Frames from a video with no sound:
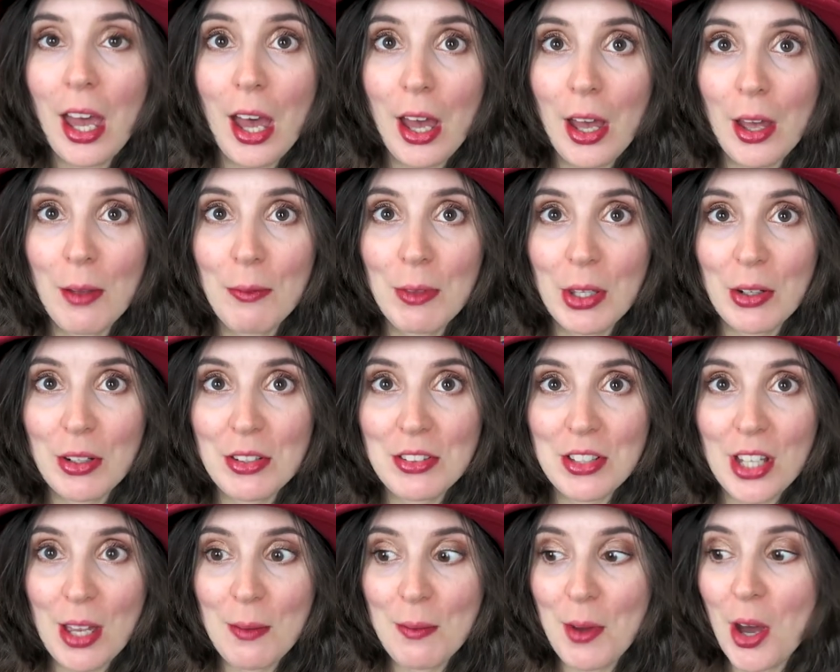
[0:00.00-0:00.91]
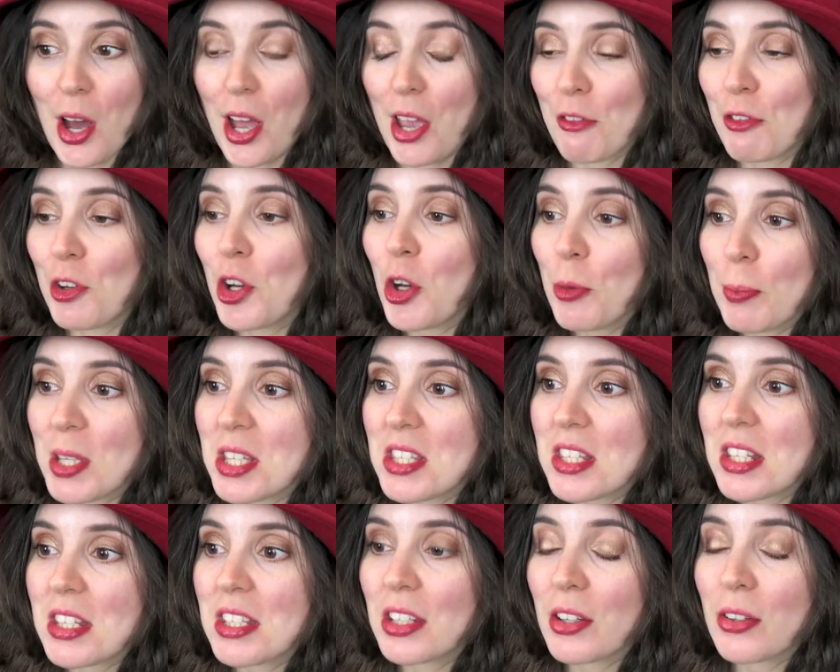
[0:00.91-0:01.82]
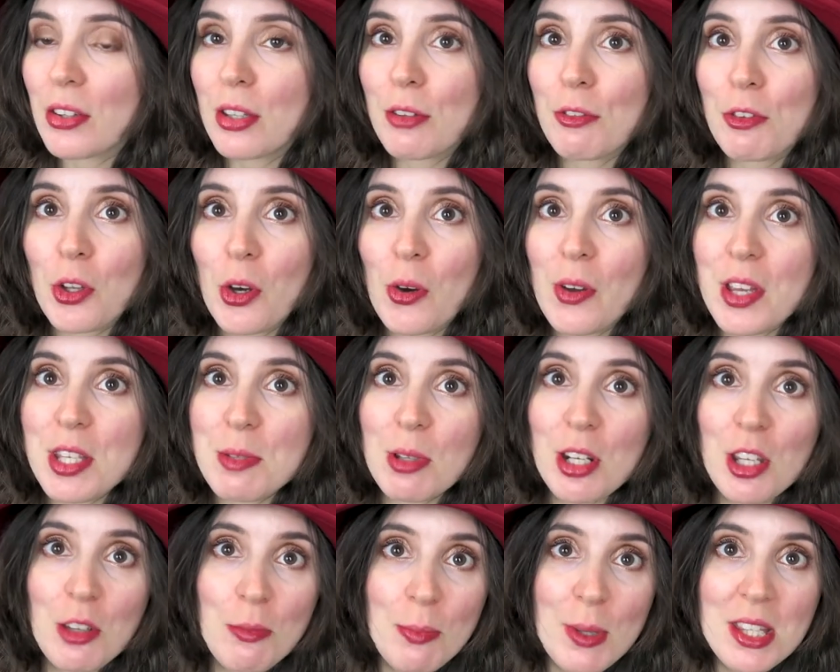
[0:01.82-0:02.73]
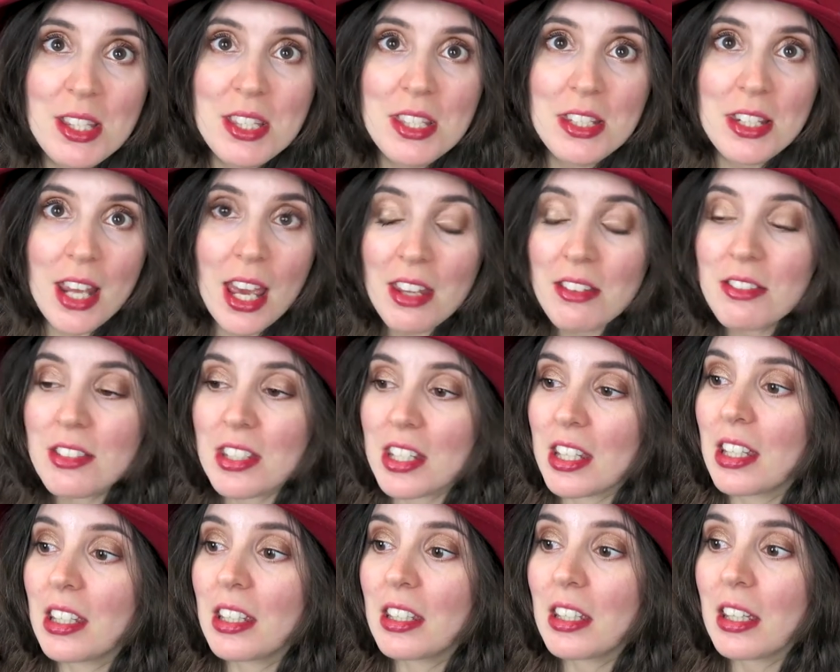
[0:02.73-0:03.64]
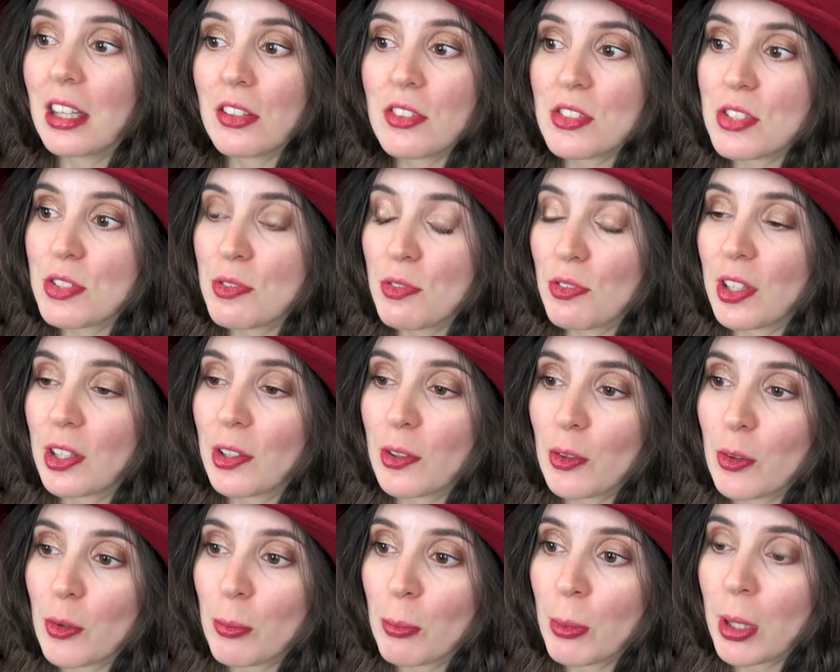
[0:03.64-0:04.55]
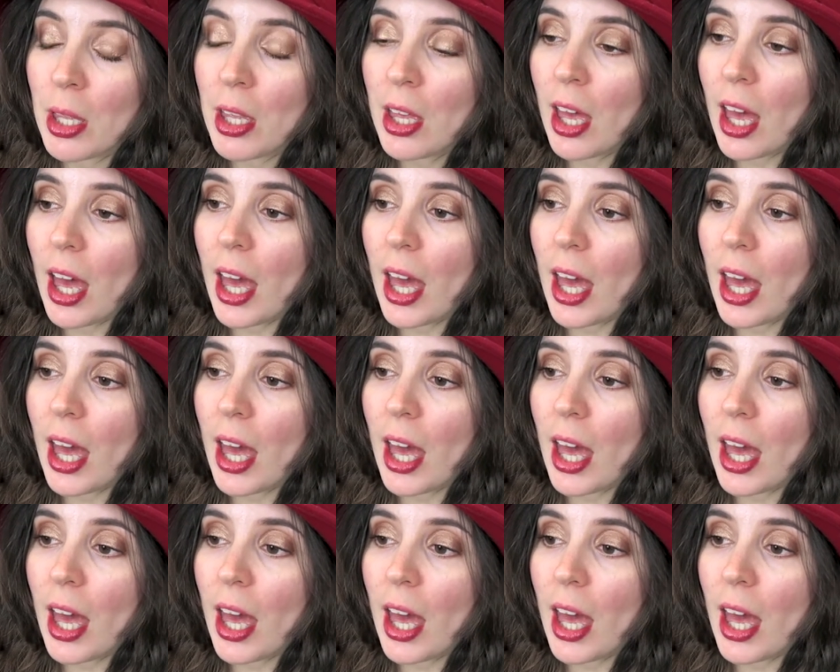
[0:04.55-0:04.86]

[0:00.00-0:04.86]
The only time I have not been sitting on the floor is when I've been standing to film